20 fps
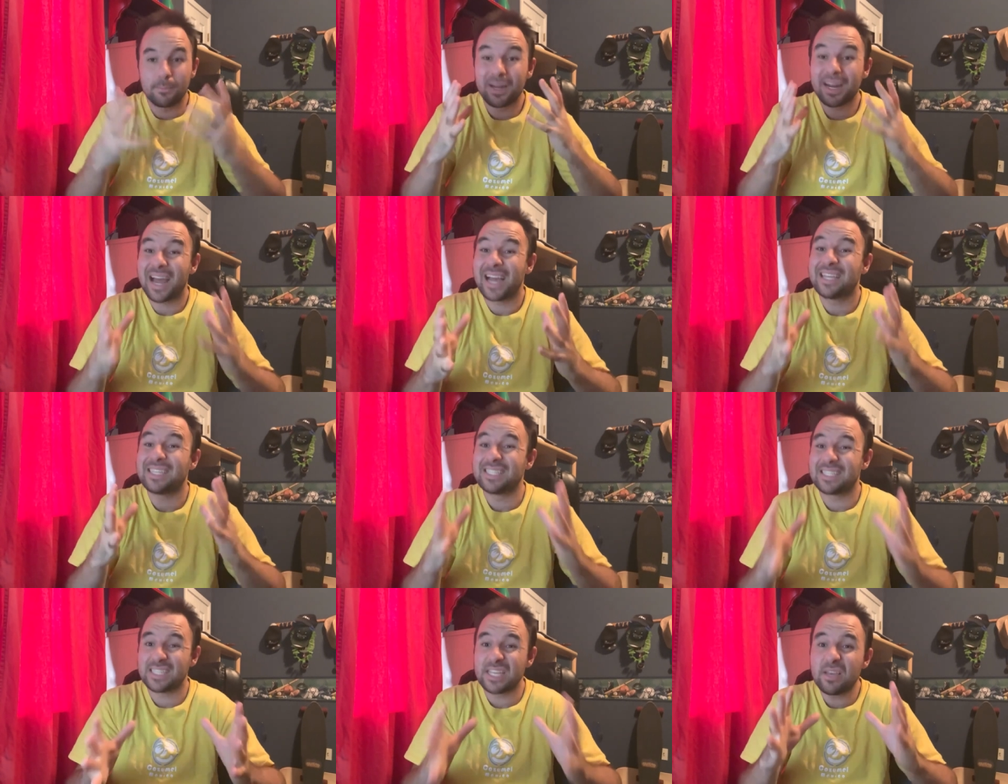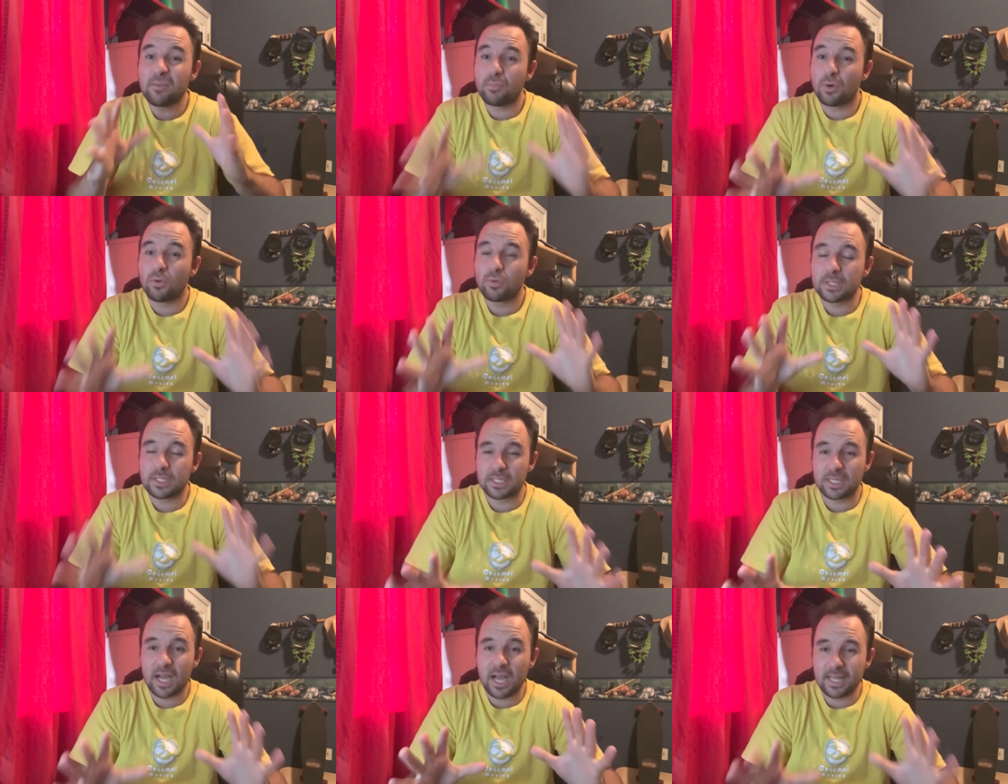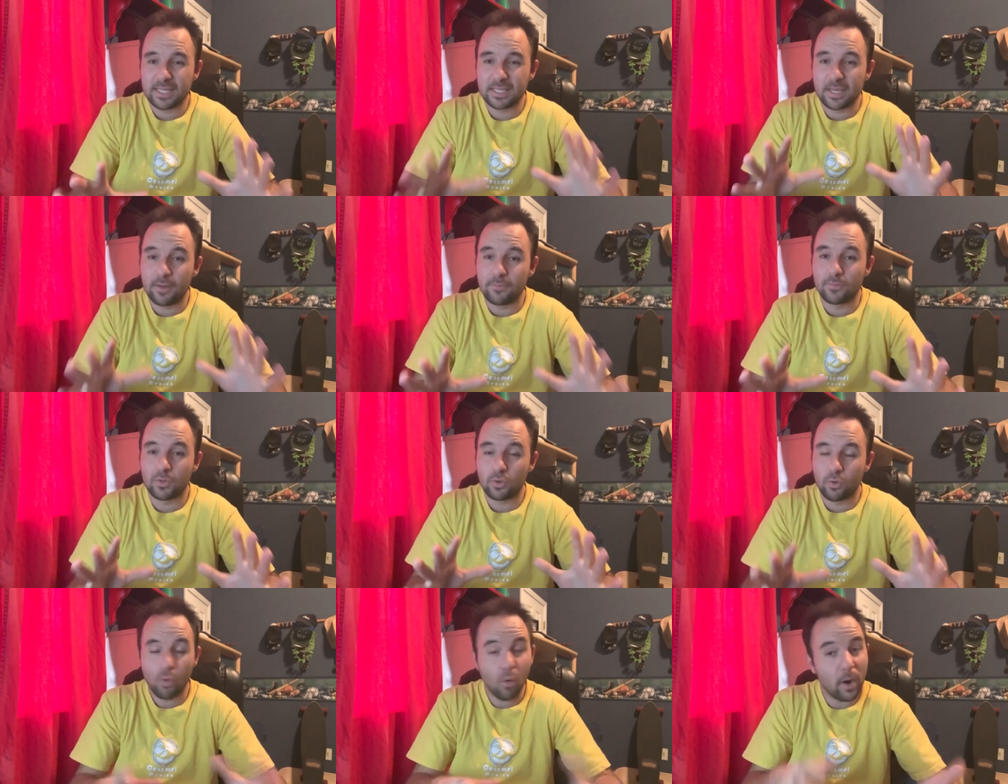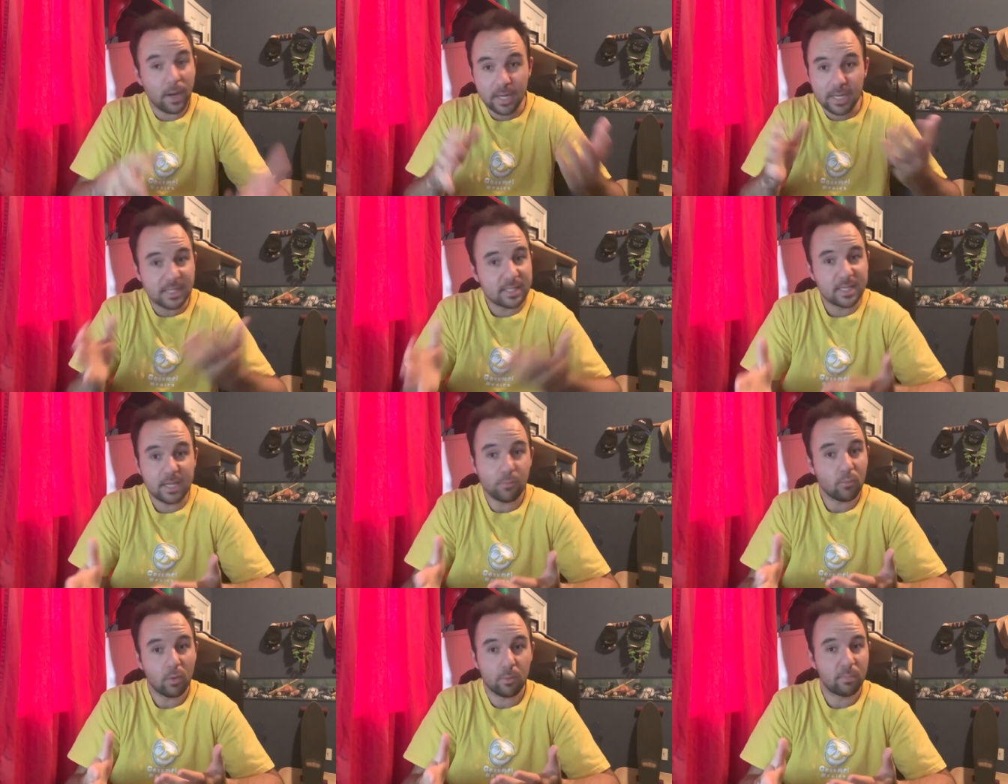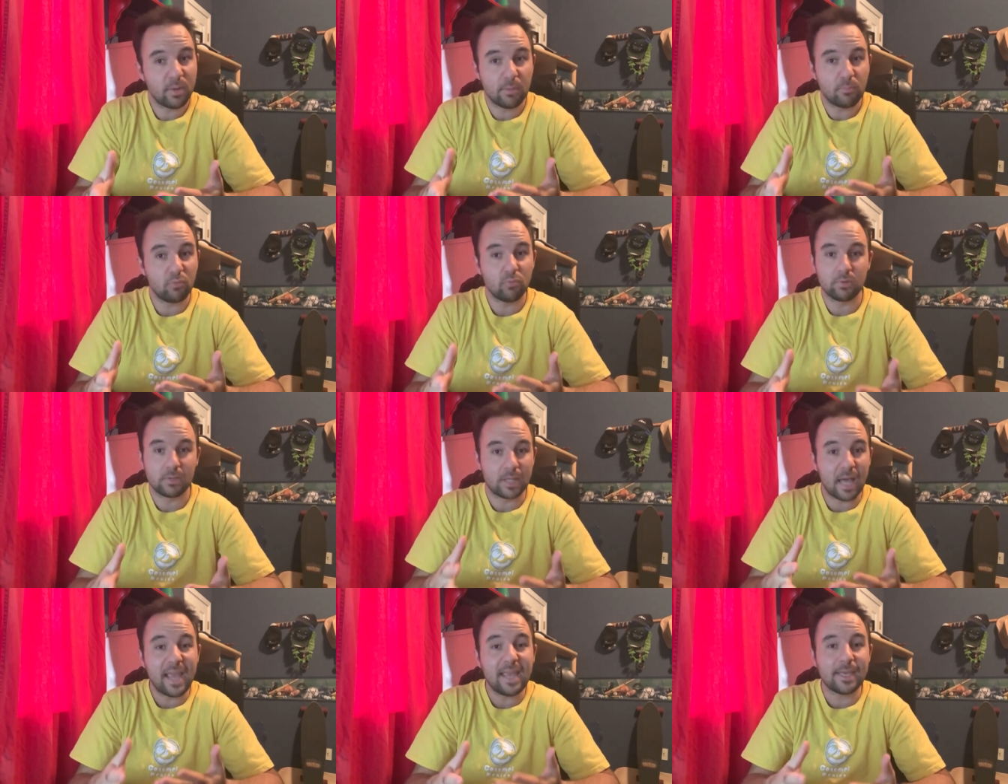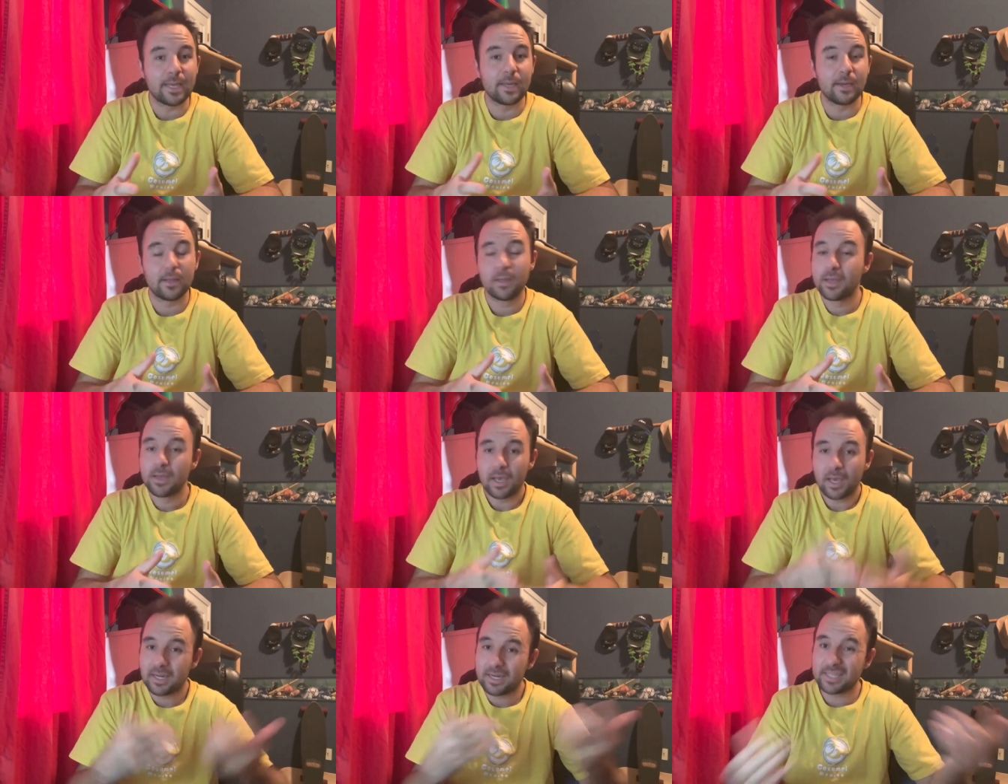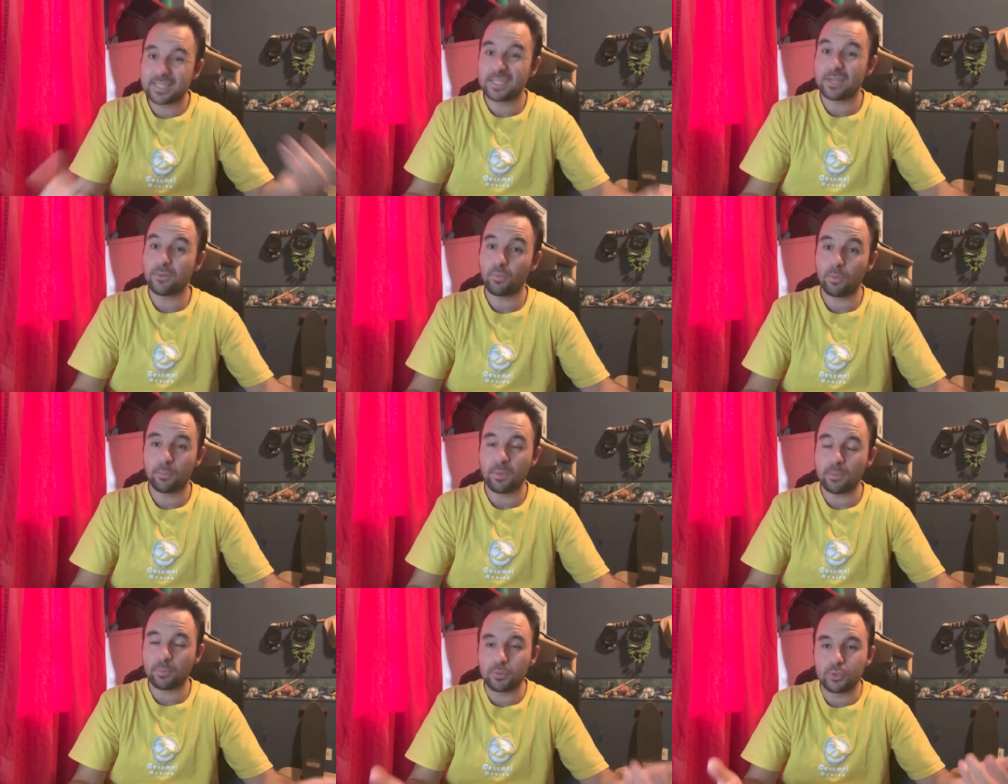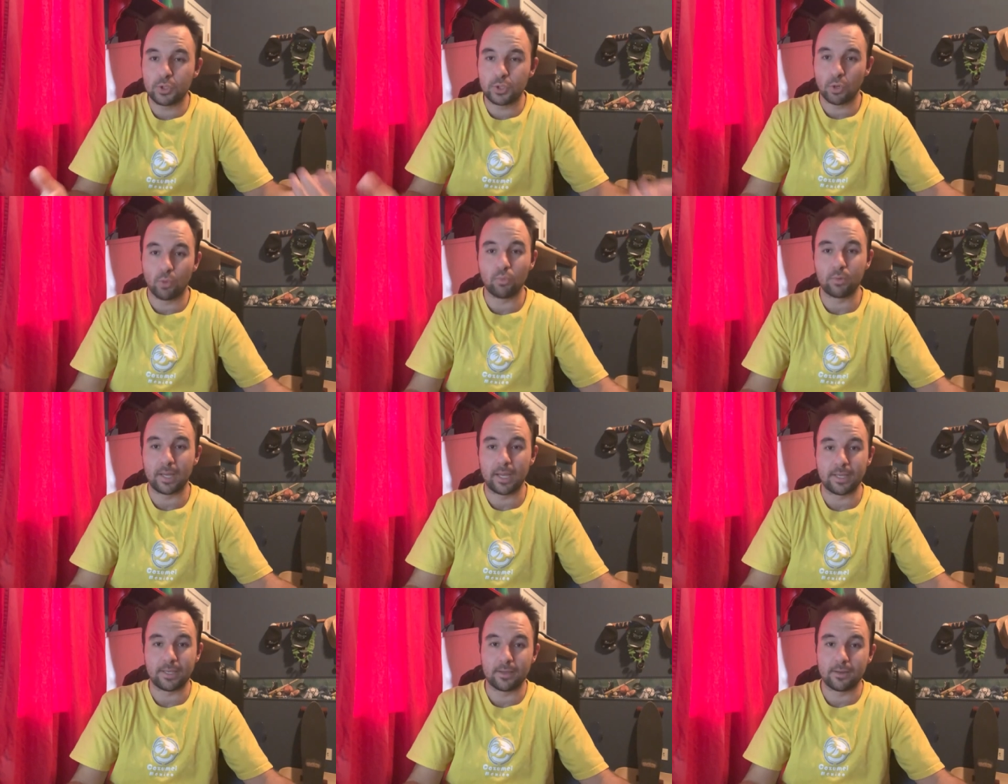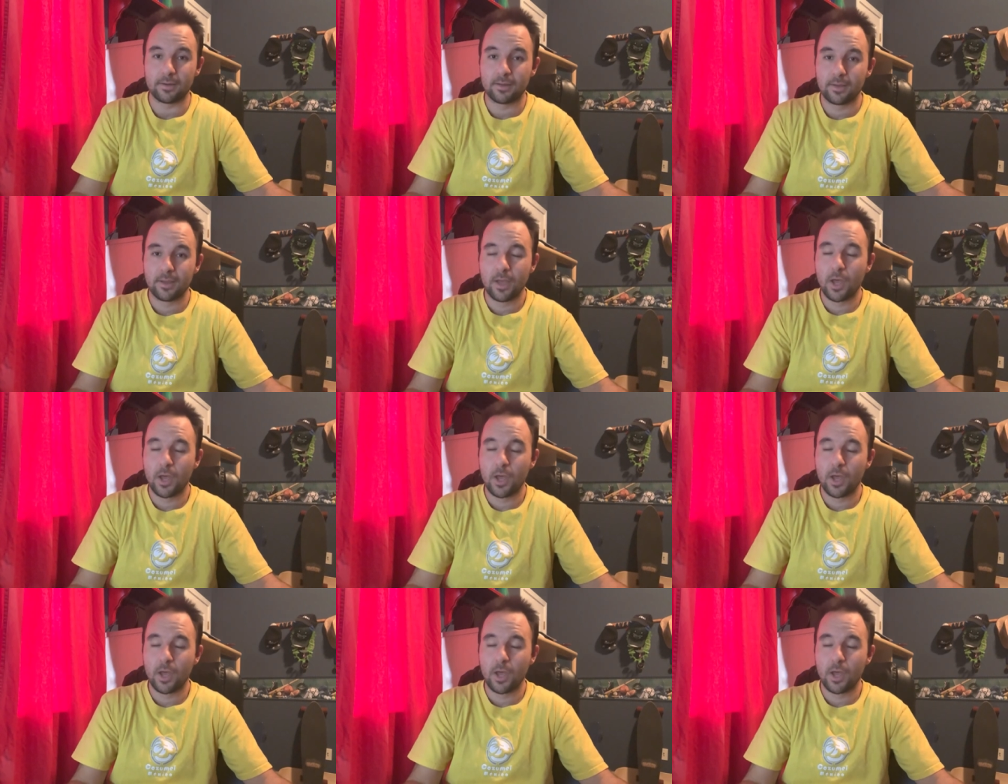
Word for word: But I see both sides of the coin. I see where people like it, and I see where people don't like it.